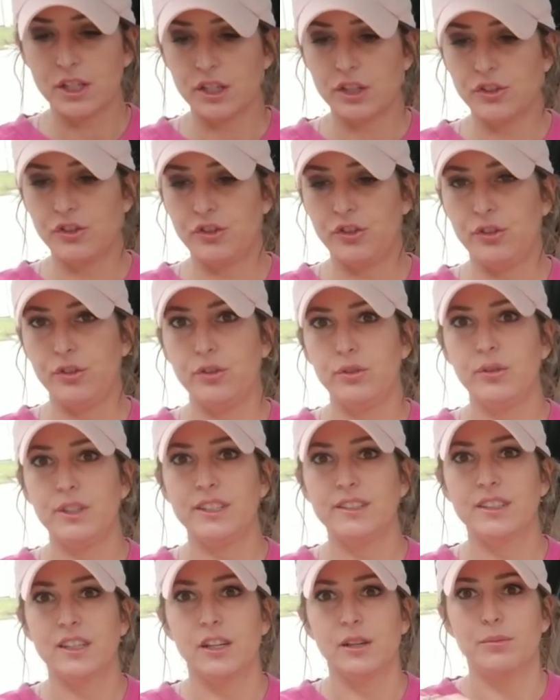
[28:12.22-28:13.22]
gonna do
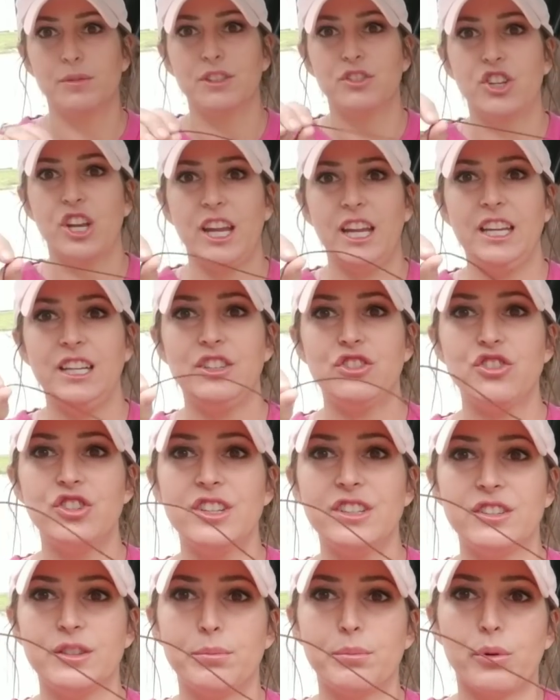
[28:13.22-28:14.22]
is I'm gonna change
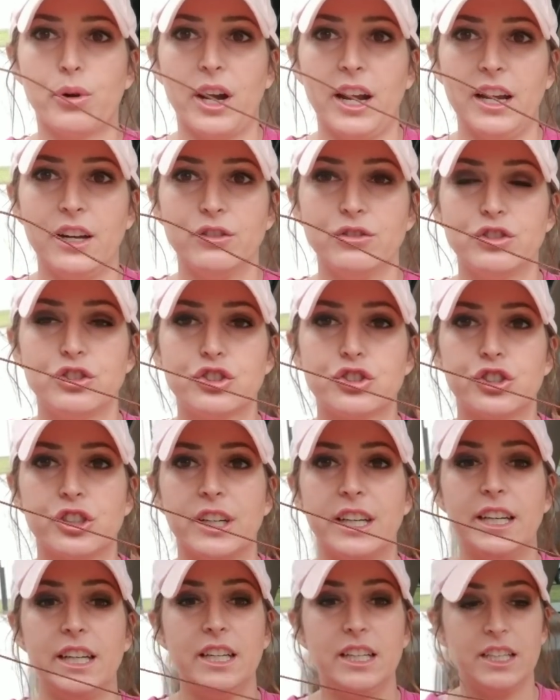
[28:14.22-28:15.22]
this brown
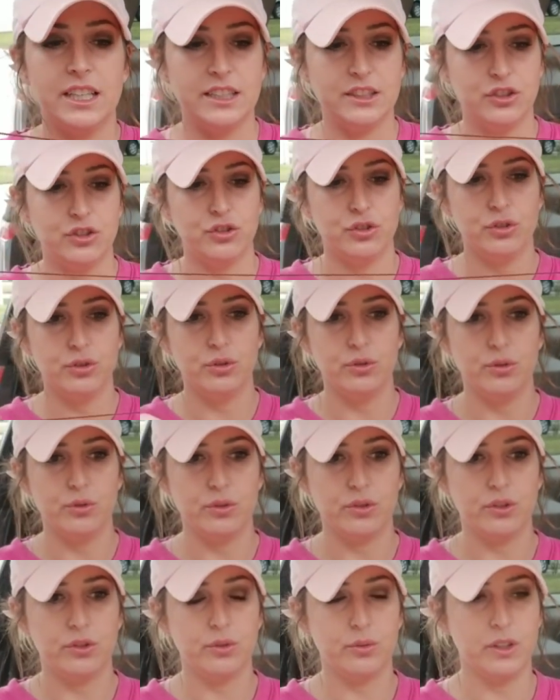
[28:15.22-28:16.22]
string into
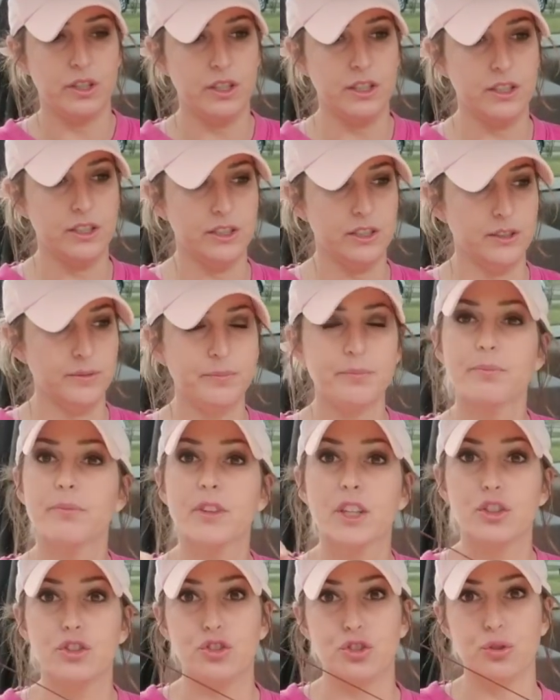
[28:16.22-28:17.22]
to a um,
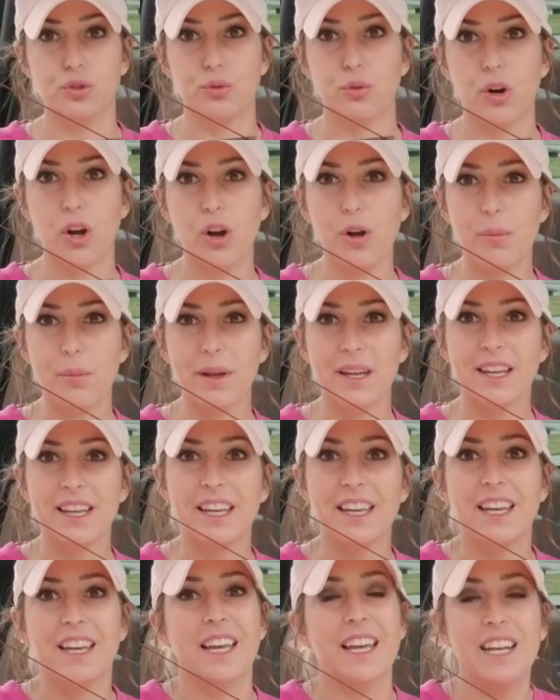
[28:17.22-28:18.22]
jute rope.
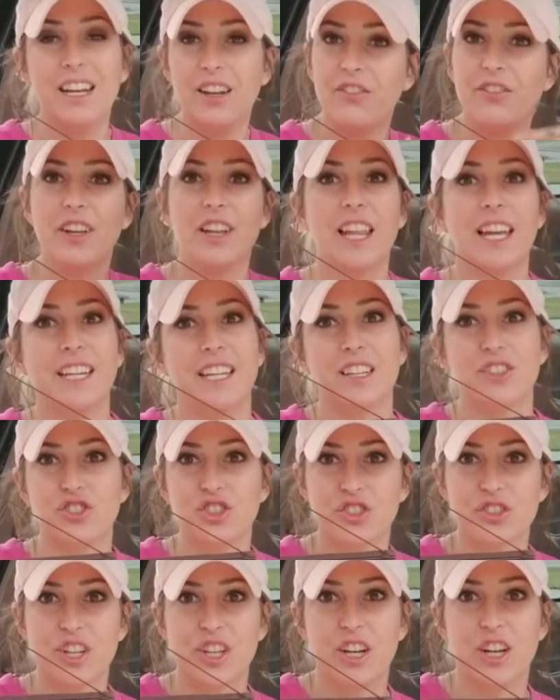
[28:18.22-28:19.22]
And I feel like that's
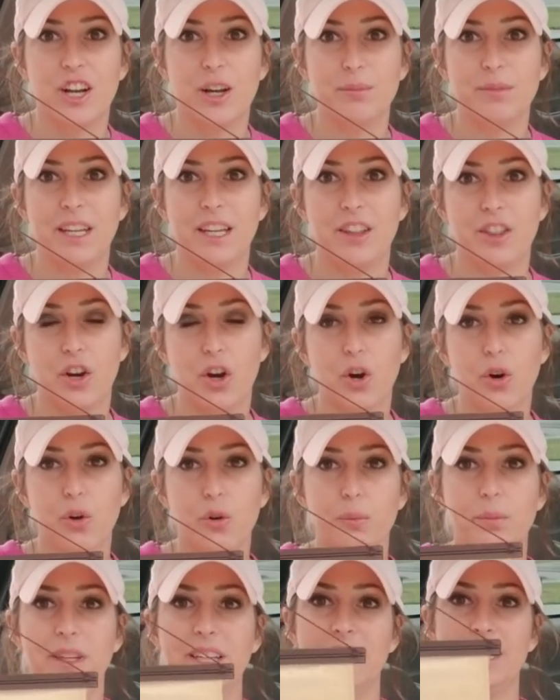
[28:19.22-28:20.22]
just gonna update the
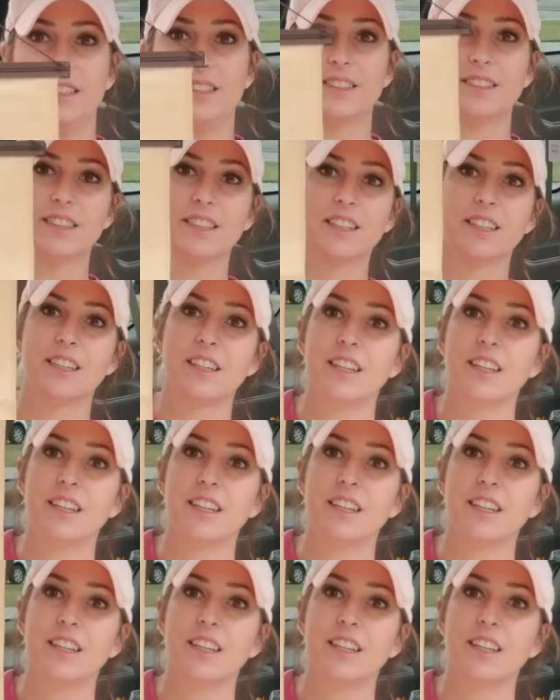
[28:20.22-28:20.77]
whole piece.